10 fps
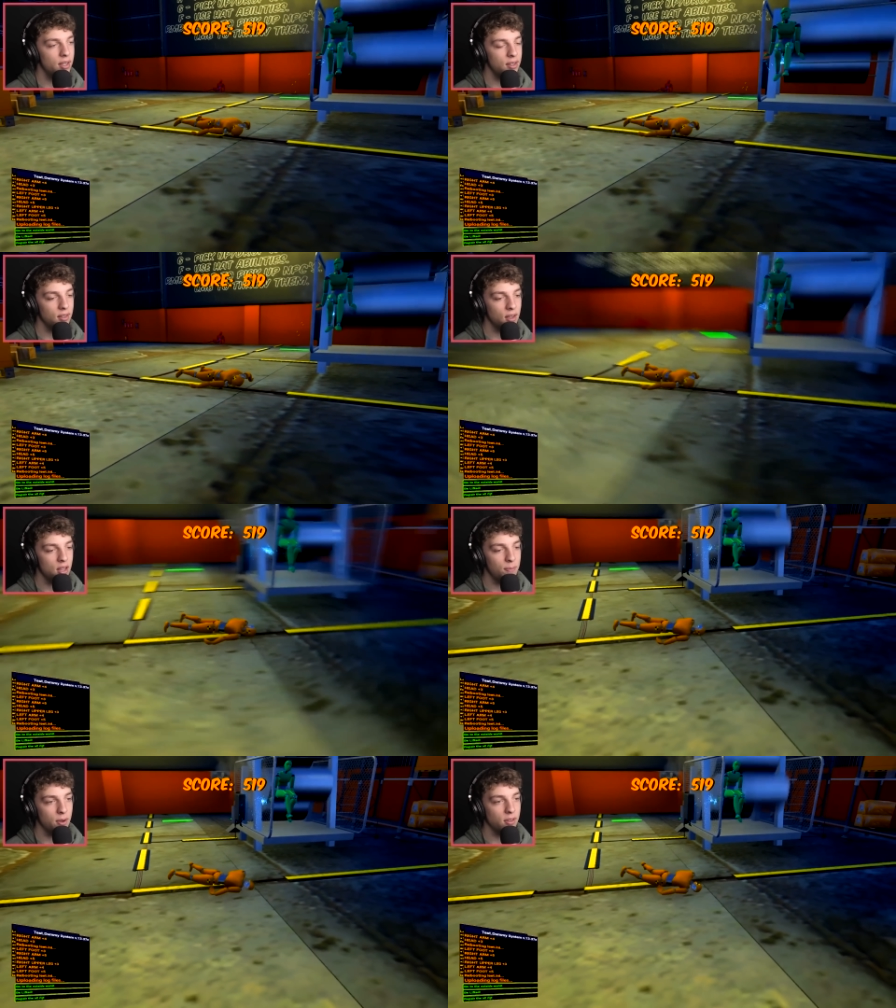Is this guy
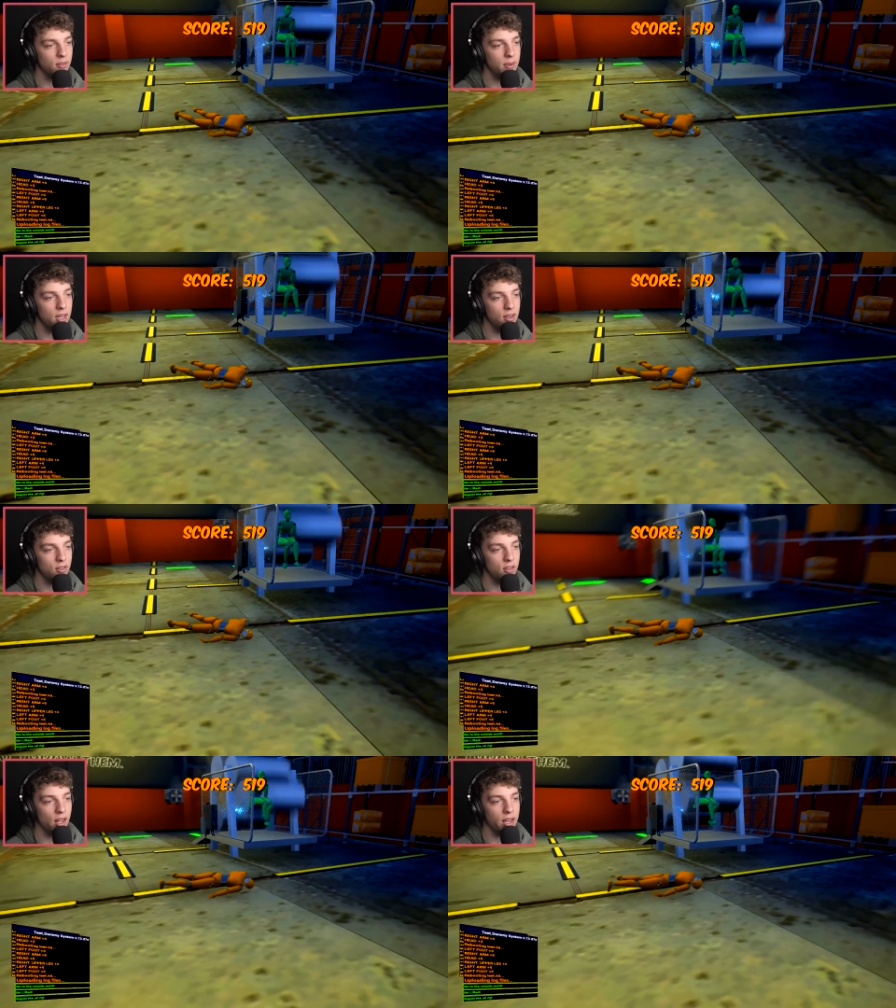supposed to be
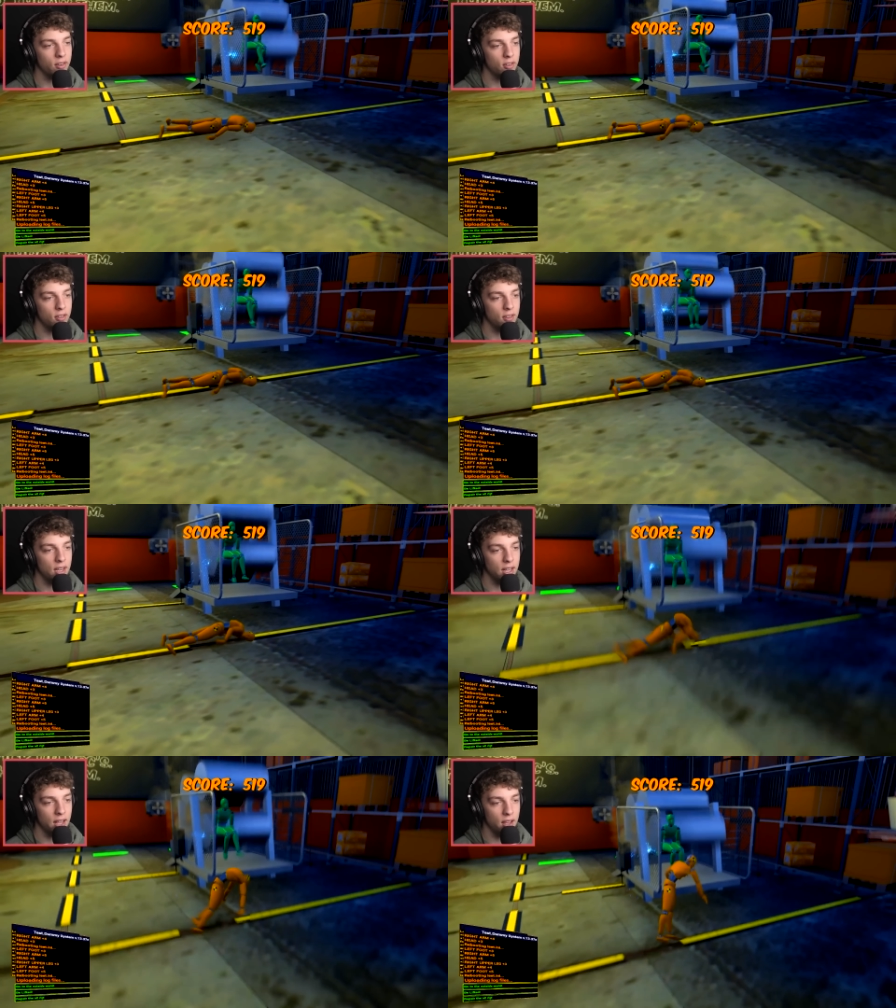like just
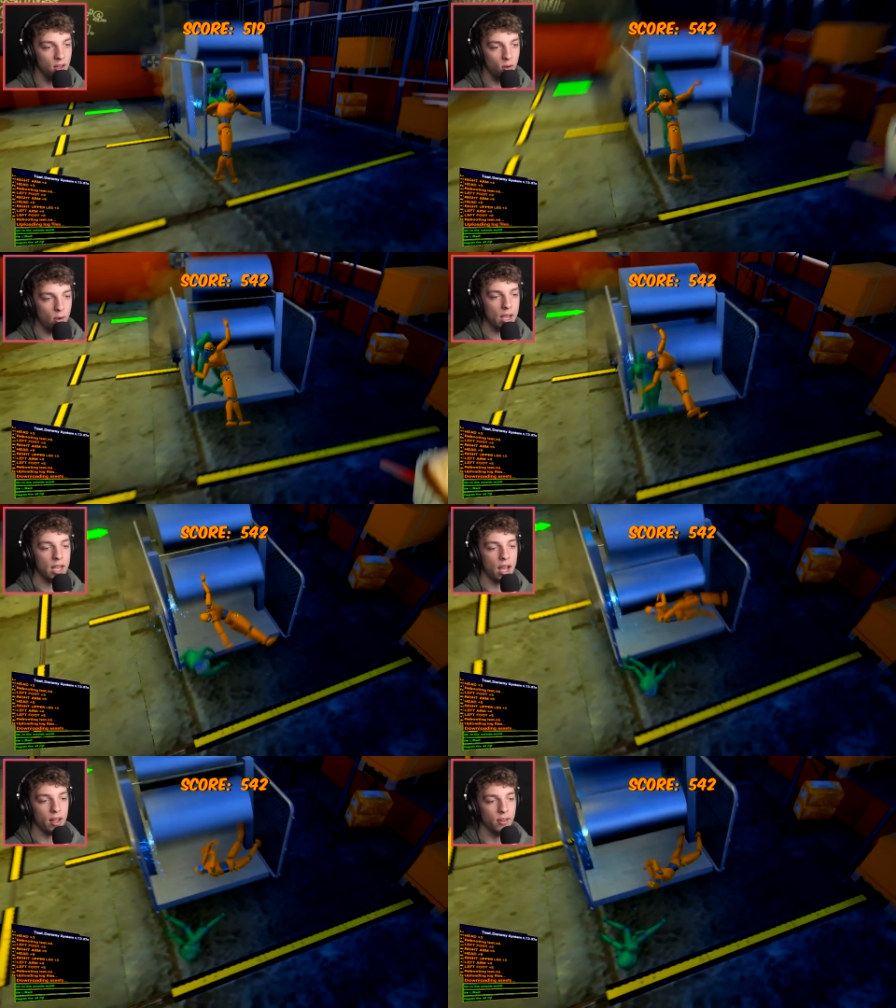sitting there?
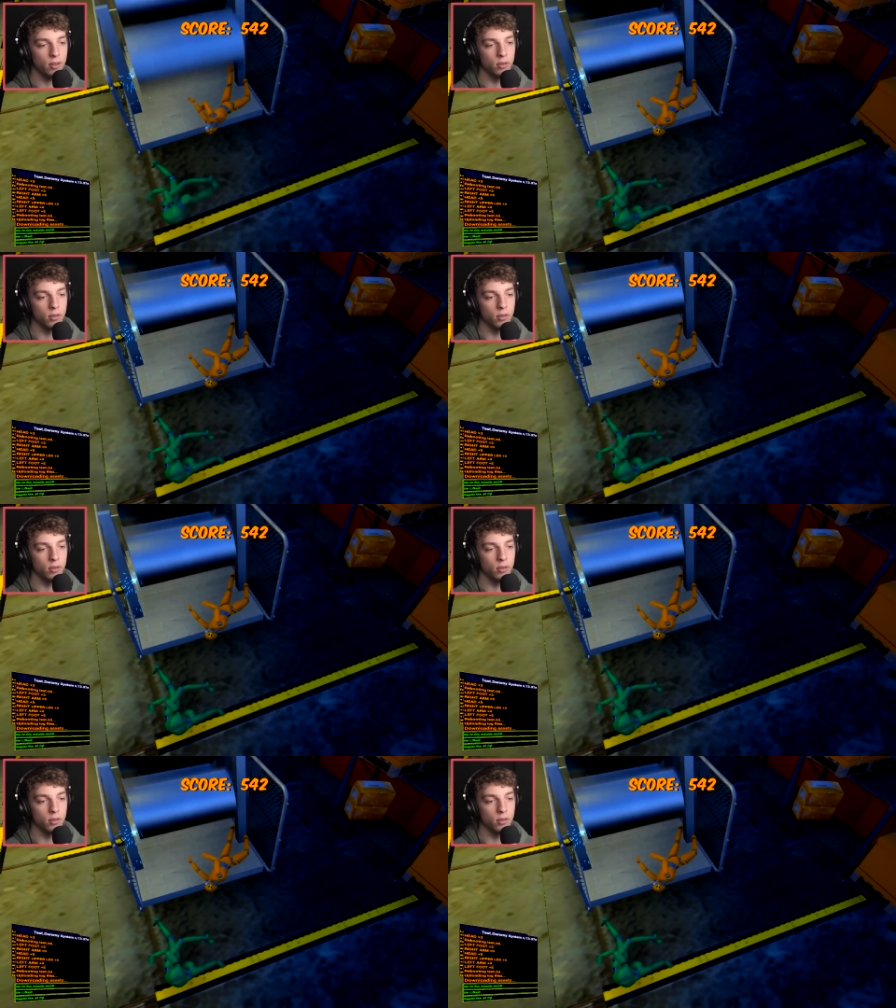Yeah.